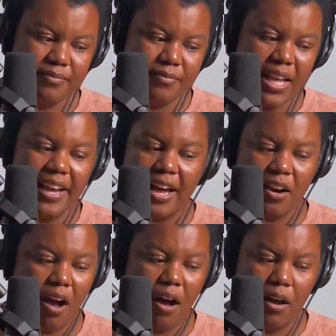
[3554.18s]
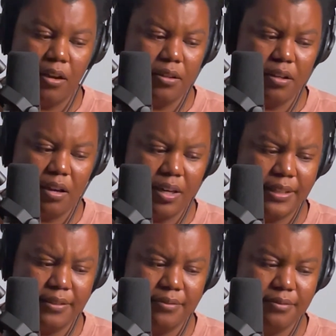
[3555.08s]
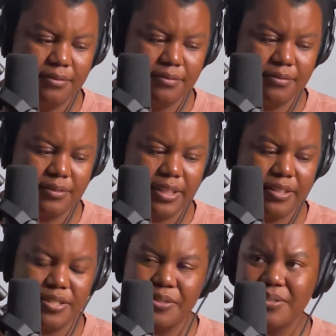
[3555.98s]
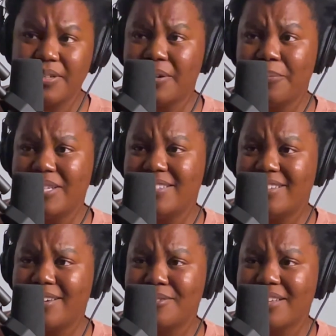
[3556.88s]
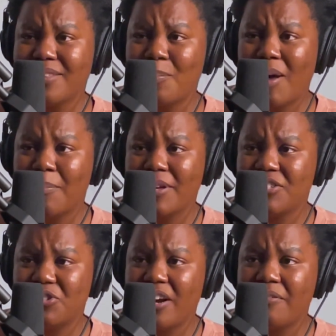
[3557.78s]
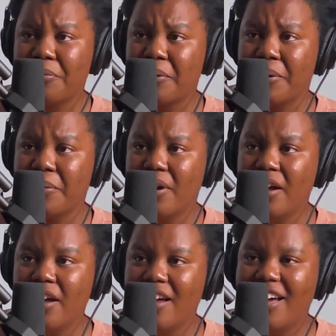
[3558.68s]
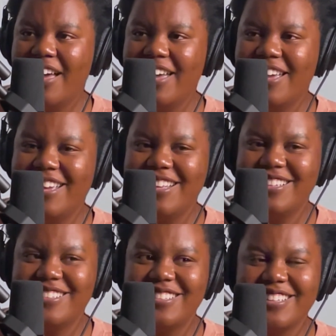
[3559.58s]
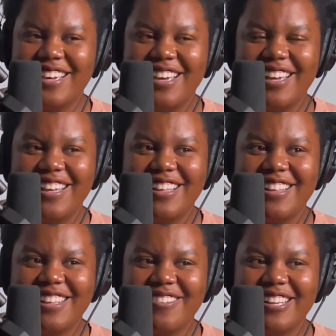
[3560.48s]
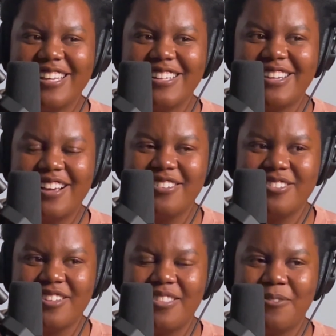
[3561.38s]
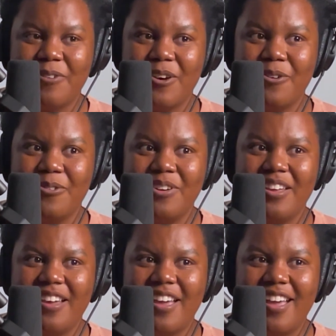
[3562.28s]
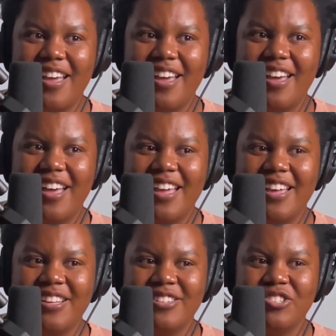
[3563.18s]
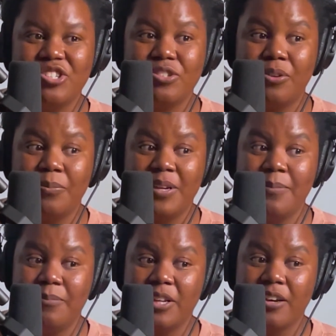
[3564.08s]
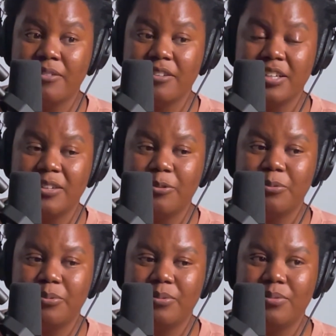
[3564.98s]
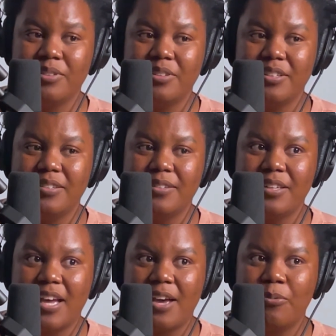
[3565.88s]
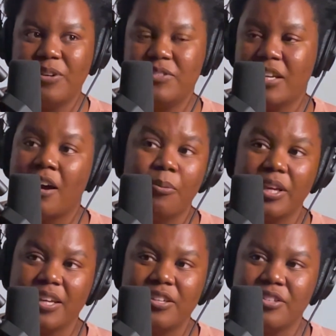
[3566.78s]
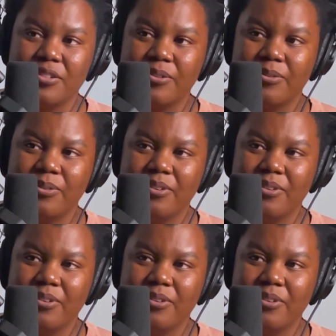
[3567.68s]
I got a call on like a Tuesday or Wednesday. I was like in the Popeyes drive-thru, and they were like, the doctor's on the phone, and she told me, you know, we've done all we can do.